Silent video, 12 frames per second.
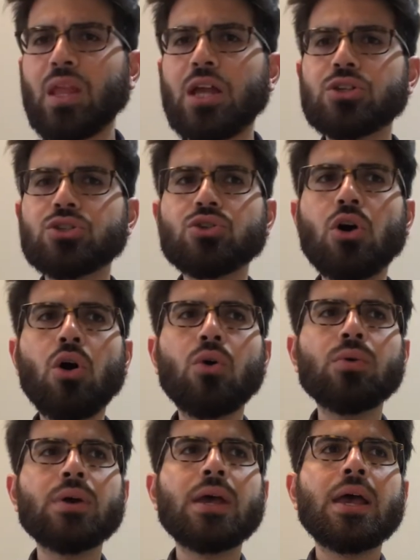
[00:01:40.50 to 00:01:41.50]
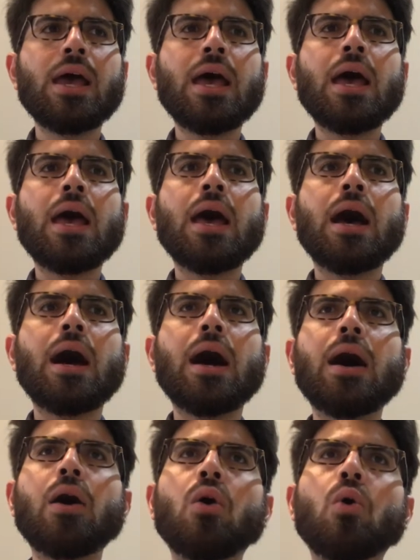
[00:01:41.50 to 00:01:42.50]
So
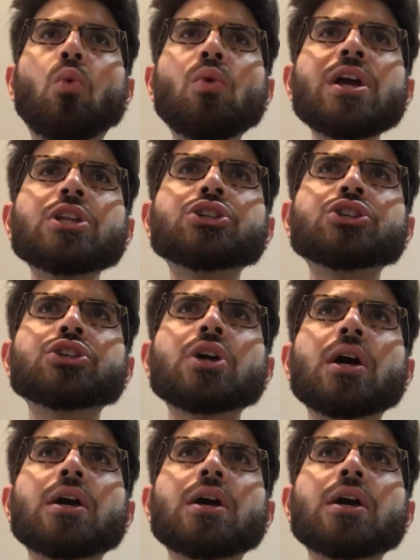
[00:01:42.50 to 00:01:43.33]
which